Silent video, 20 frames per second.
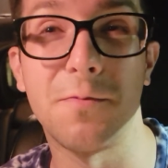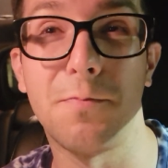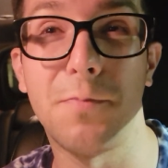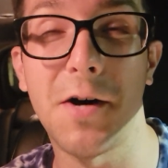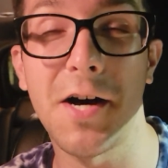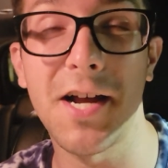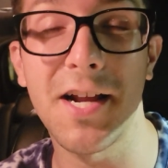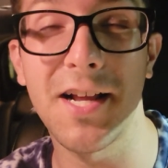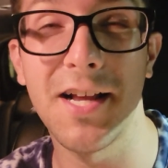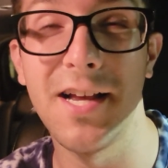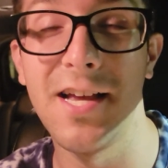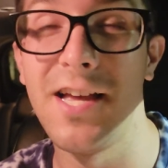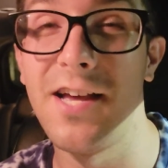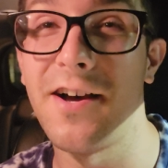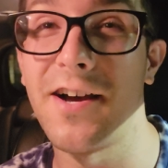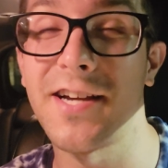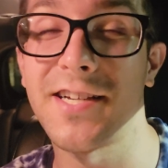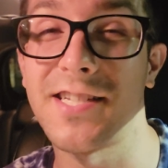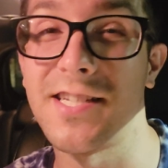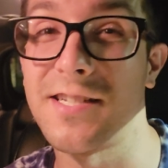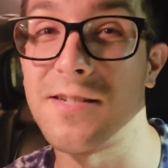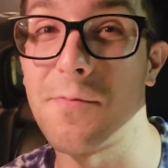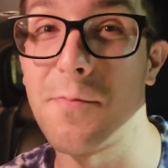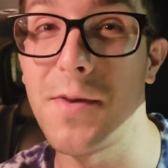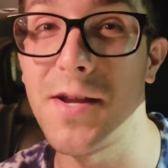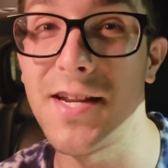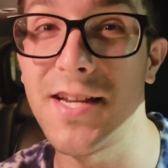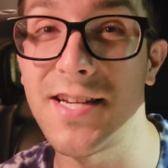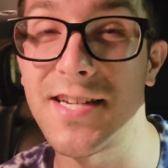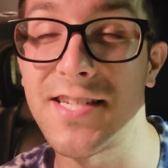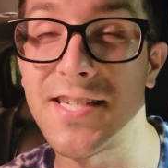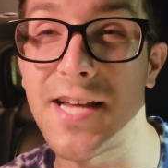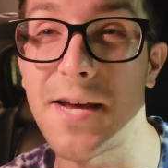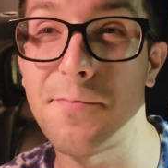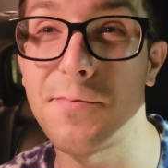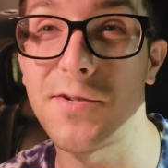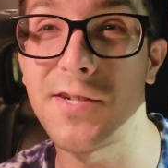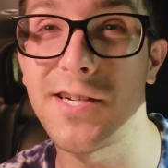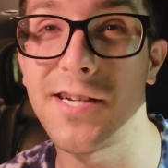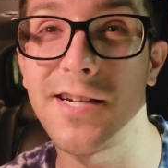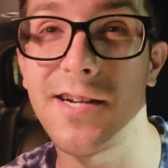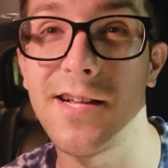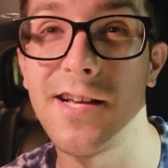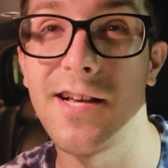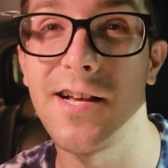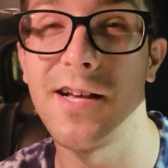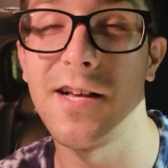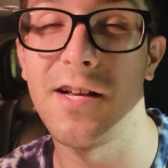But like I said, it's a mini Inception.